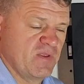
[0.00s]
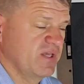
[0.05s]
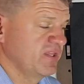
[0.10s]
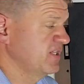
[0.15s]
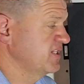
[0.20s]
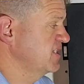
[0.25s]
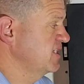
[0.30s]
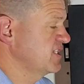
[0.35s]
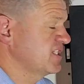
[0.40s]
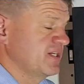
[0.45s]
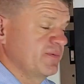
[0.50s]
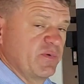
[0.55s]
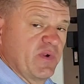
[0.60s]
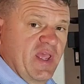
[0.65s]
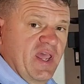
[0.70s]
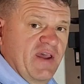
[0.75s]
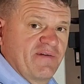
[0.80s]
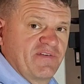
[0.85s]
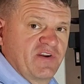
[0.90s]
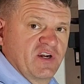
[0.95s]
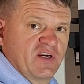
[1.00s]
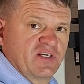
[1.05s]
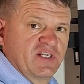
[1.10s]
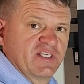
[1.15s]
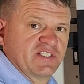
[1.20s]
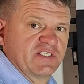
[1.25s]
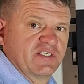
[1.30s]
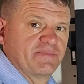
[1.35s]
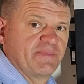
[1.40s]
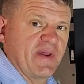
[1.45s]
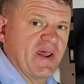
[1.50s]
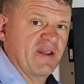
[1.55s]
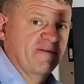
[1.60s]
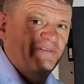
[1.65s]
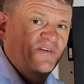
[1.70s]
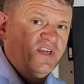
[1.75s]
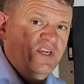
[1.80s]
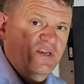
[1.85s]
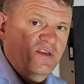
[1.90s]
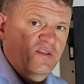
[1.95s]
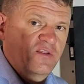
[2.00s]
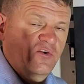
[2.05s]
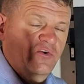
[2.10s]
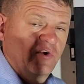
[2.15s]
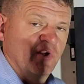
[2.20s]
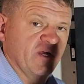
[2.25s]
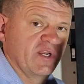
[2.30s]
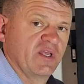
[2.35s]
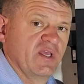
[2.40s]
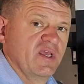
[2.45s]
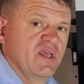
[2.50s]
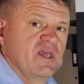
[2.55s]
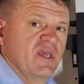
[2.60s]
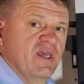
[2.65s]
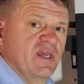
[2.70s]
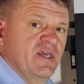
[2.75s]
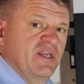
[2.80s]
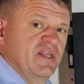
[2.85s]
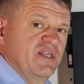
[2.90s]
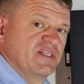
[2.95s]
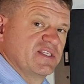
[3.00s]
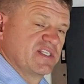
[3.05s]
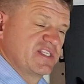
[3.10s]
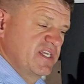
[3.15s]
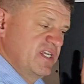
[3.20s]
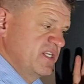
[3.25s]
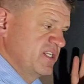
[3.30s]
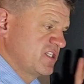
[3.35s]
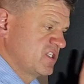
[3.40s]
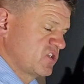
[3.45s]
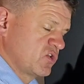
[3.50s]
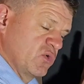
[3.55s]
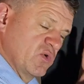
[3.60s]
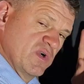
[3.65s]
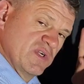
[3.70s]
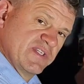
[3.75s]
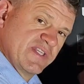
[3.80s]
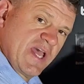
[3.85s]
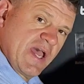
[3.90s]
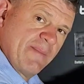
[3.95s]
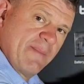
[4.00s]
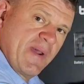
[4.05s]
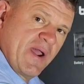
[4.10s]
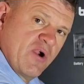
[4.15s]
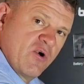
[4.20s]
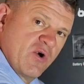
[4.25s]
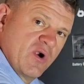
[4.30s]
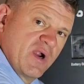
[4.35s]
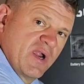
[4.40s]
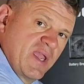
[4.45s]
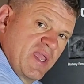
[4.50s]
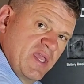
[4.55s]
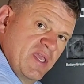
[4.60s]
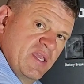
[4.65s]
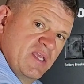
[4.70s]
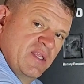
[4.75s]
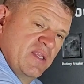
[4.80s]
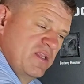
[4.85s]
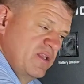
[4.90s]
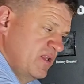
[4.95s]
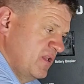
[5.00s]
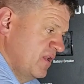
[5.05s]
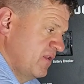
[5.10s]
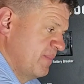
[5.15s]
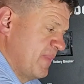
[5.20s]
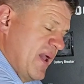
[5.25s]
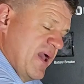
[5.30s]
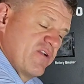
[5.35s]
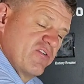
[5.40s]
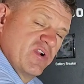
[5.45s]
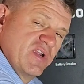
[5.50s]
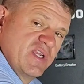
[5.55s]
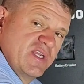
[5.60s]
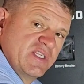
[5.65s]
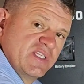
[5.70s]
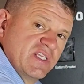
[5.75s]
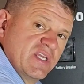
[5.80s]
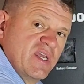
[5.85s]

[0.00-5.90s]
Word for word: now this system we have here doesn't backfeed into the grid. It instead stores that power in batteries.